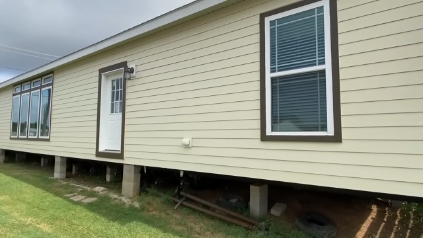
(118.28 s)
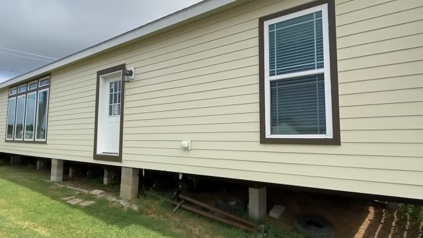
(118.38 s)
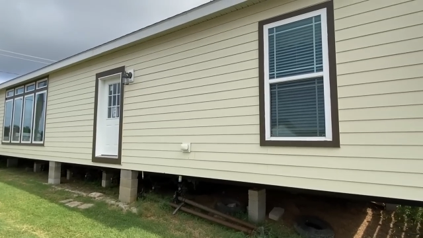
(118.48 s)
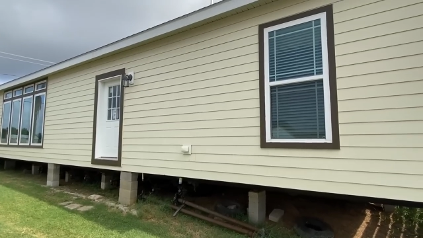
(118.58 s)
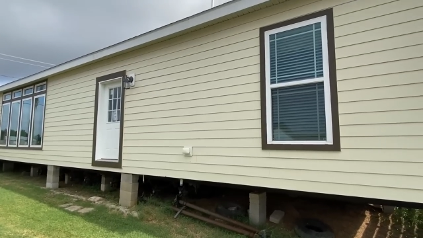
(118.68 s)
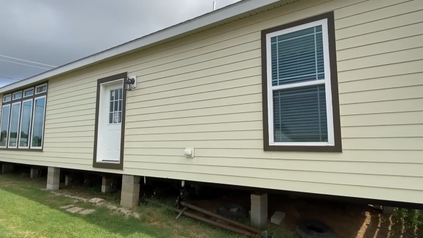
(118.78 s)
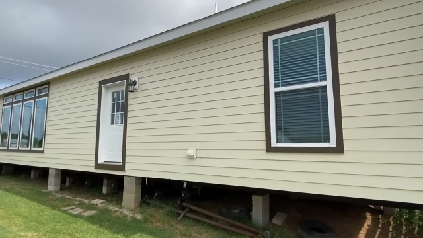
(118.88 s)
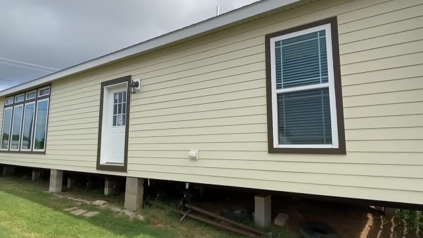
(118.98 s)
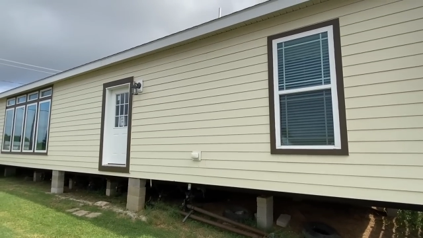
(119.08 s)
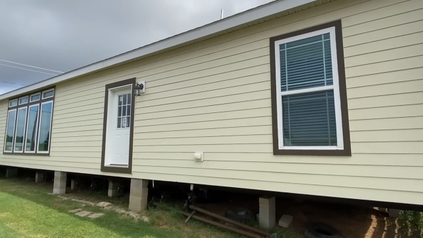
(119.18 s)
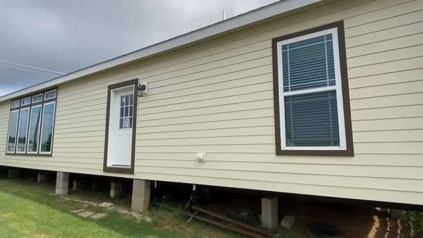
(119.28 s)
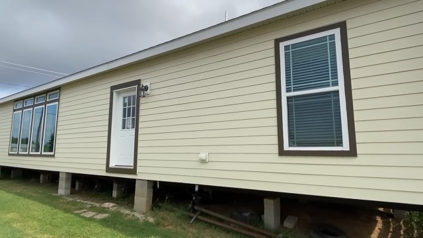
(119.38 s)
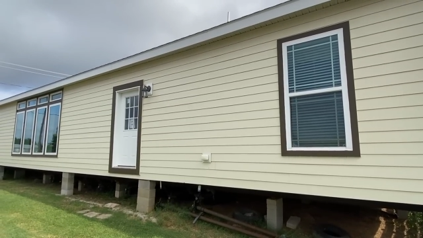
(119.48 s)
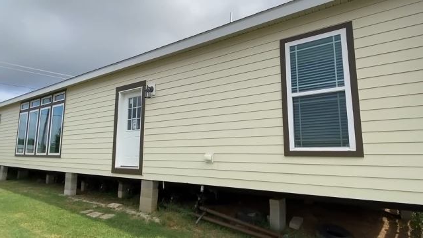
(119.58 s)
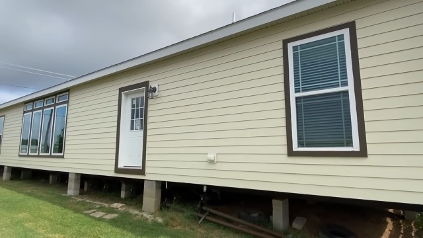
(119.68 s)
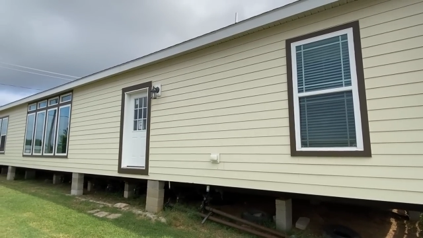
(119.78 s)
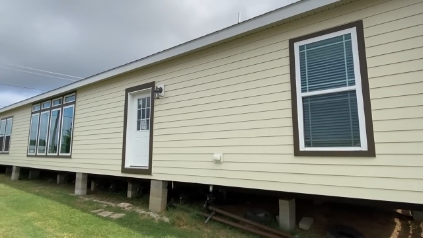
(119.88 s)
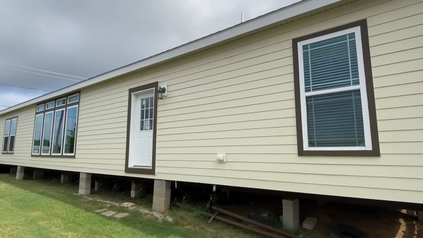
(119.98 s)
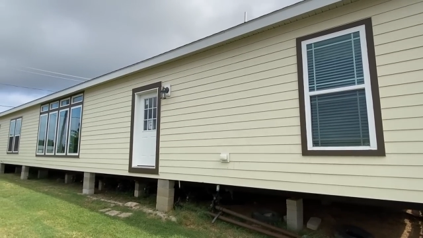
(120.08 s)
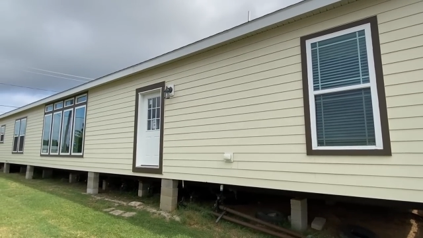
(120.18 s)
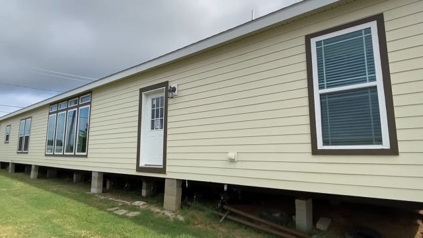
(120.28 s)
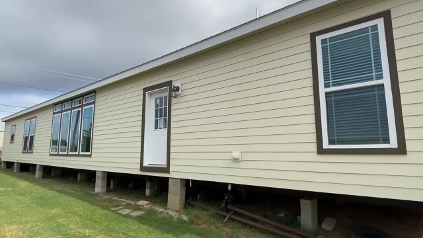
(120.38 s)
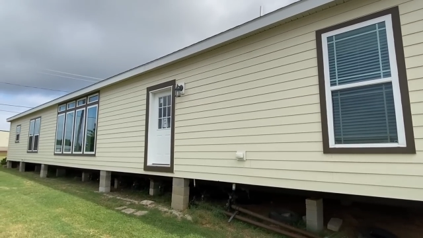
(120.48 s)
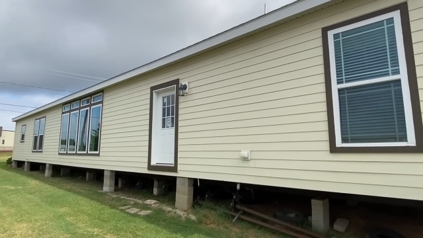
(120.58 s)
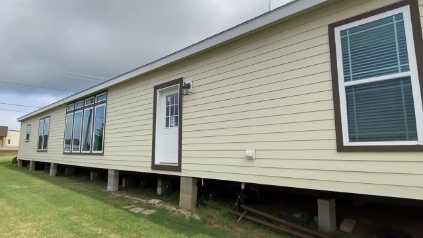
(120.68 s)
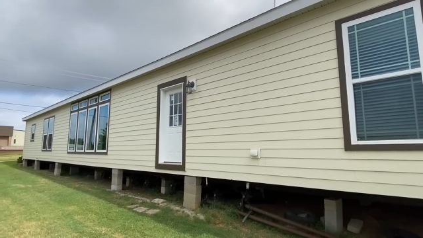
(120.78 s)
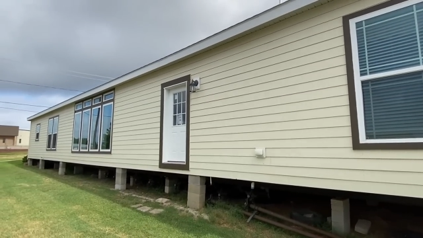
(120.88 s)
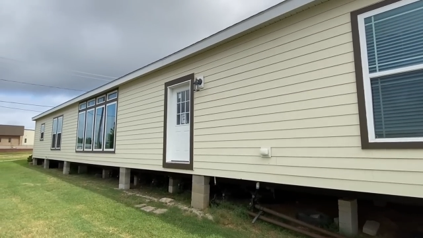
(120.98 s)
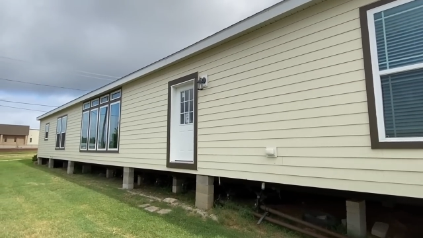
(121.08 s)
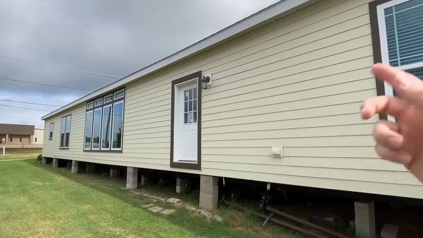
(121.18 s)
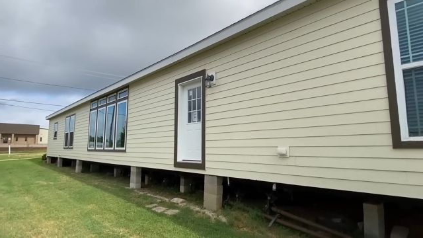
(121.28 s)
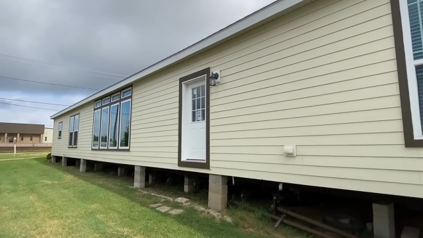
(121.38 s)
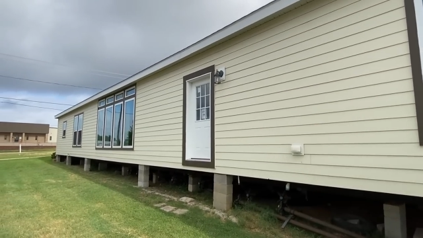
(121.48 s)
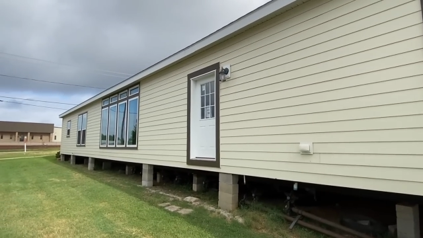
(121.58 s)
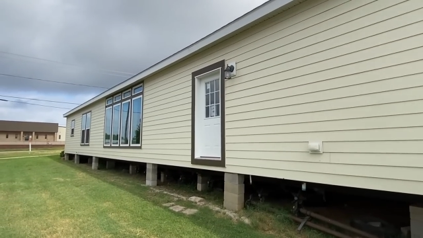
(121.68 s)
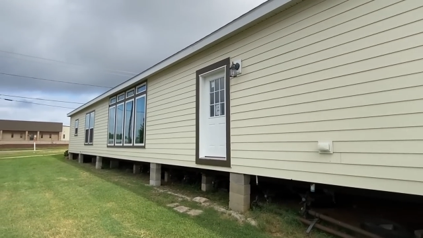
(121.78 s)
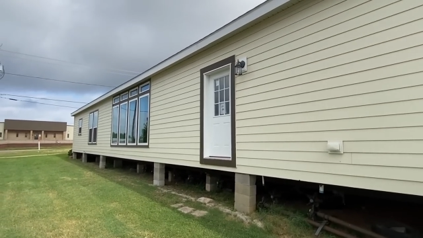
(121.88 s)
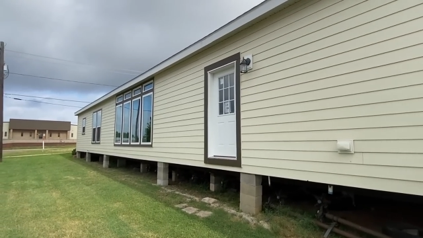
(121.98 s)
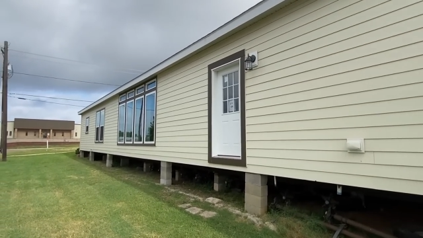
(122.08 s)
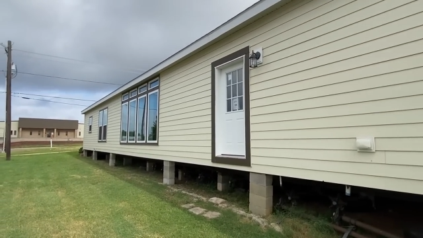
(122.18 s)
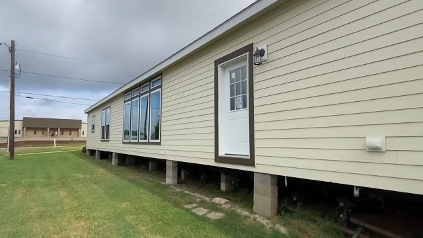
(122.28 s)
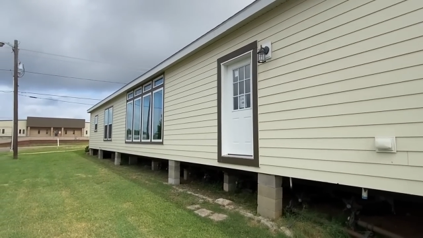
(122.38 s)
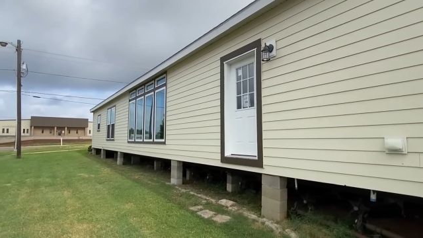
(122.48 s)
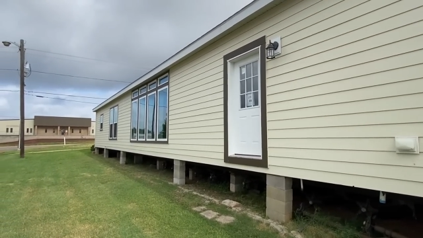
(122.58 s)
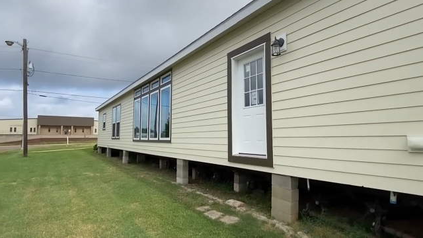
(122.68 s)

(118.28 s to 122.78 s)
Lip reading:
(no speaker visible)